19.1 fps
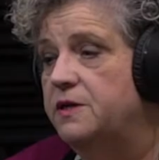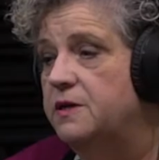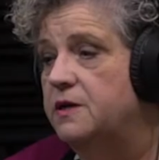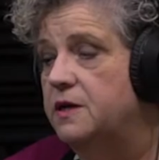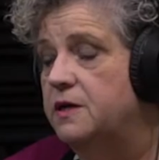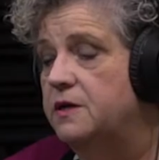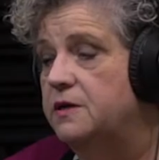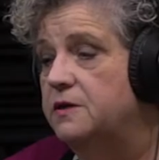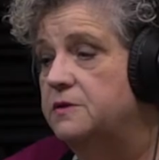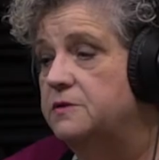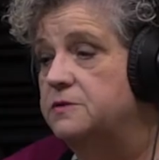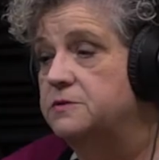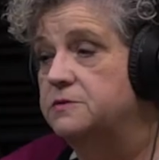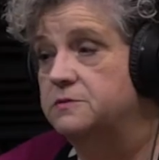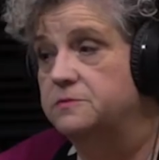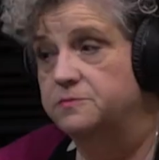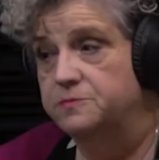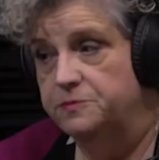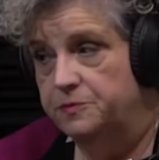been uh,
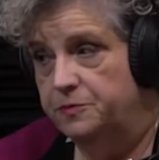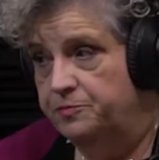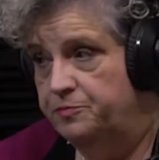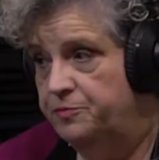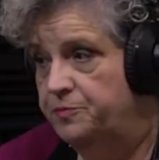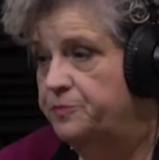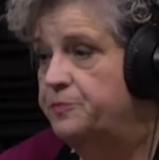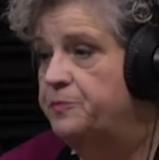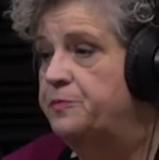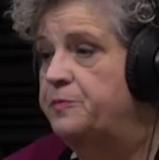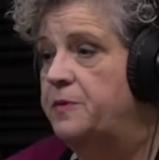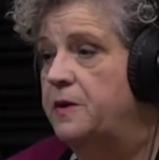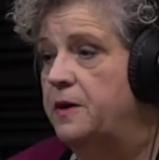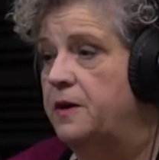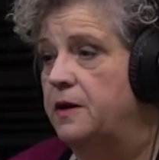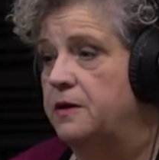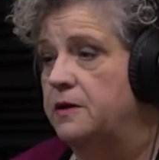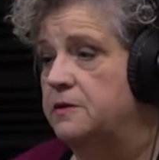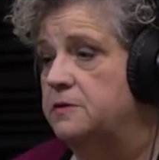
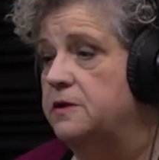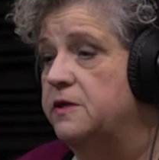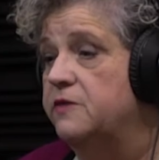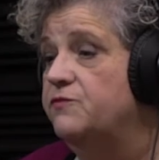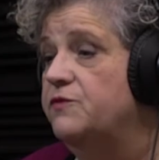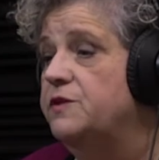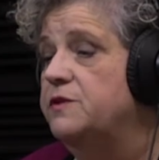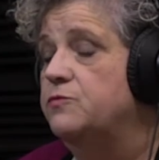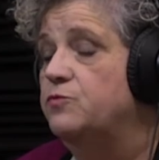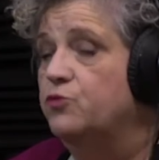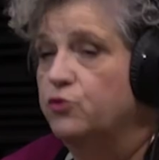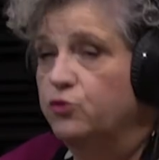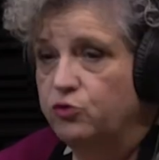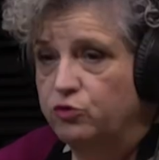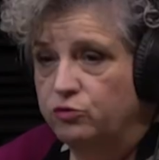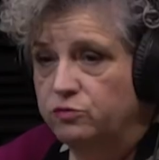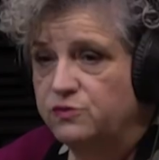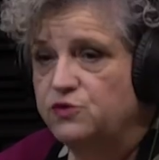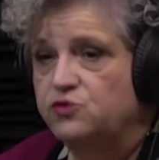uh, given
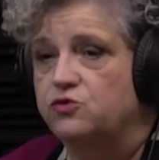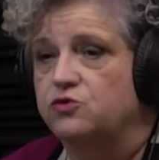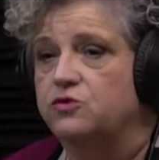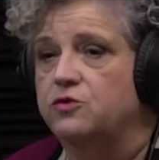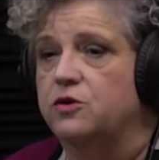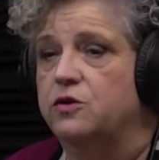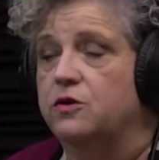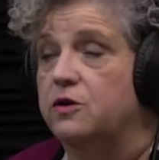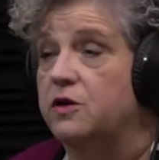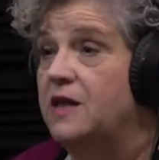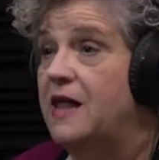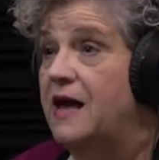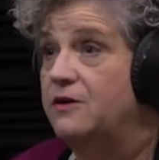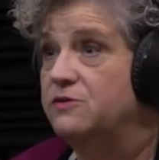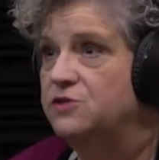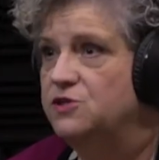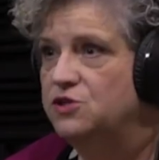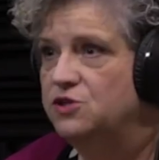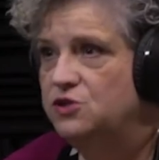rooms or, or
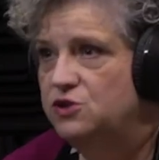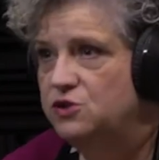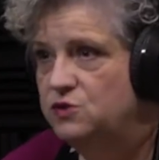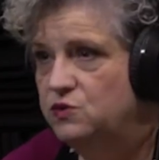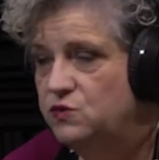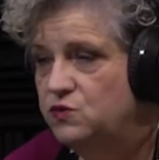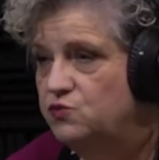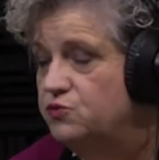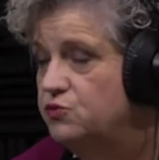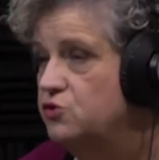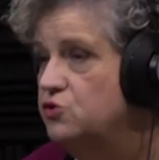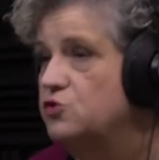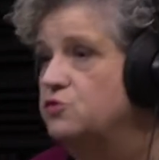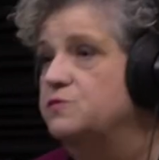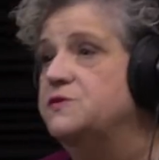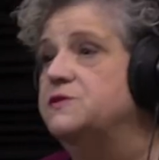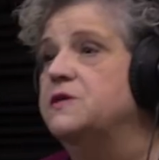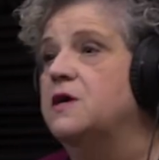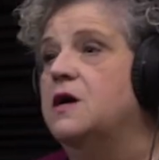allowed to use
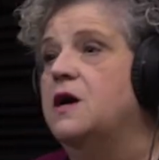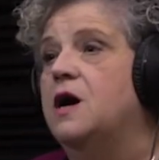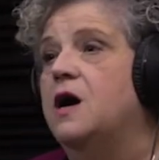rooms